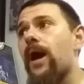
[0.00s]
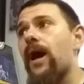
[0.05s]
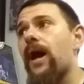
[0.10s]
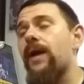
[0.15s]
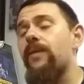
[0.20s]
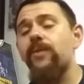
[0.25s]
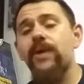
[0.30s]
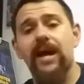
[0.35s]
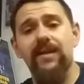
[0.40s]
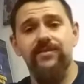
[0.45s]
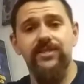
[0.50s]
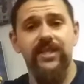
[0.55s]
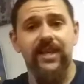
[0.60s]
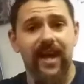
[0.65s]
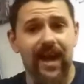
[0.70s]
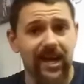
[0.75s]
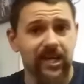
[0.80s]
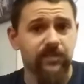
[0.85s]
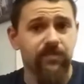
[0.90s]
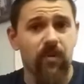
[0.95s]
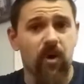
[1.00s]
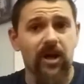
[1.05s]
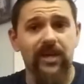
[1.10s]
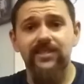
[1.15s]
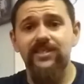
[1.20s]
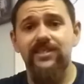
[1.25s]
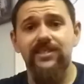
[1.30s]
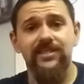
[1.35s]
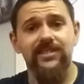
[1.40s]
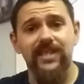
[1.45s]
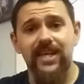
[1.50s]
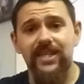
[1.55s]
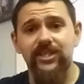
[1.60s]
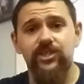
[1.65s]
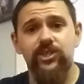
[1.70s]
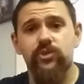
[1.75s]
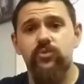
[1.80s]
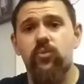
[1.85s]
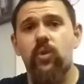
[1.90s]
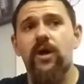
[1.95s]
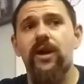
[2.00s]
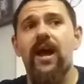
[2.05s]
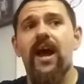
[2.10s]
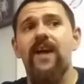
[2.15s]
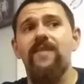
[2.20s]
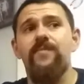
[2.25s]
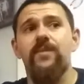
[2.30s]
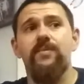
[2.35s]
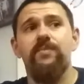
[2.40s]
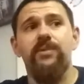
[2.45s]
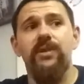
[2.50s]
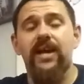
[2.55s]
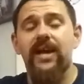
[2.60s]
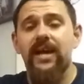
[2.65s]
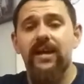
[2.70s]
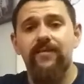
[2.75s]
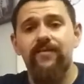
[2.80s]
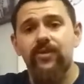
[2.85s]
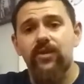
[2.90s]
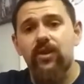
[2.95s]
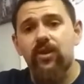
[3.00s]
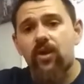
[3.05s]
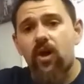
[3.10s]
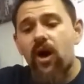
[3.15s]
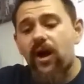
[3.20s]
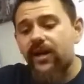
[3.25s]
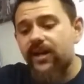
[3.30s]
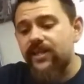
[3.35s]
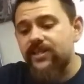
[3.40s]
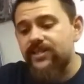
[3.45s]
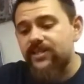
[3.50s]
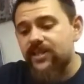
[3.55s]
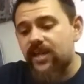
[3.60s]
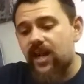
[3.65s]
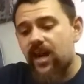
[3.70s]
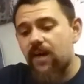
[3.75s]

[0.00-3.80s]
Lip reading: I would have to say Xbox because that's just what I've been playing for the longest.